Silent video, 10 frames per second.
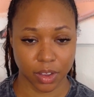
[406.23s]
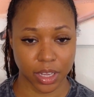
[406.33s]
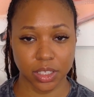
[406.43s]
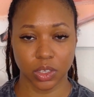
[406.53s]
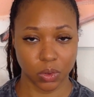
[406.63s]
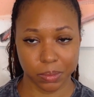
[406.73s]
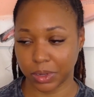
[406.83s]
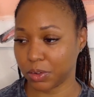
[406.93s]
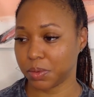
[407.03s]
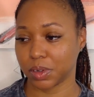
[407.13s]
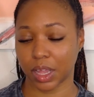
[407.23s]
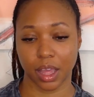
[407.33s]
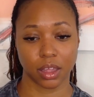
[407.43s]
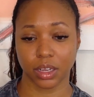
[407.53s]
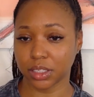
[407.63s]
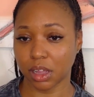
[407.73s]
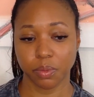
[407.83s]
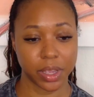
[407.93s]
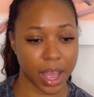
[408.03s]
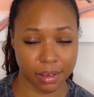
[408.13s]
This is Uber like, "That's all
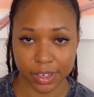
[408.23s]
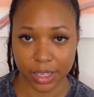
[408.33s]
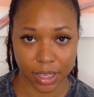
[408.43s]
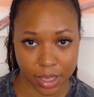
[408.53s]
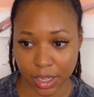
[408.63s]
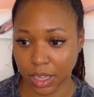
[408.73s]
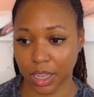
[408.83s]
we having to eat?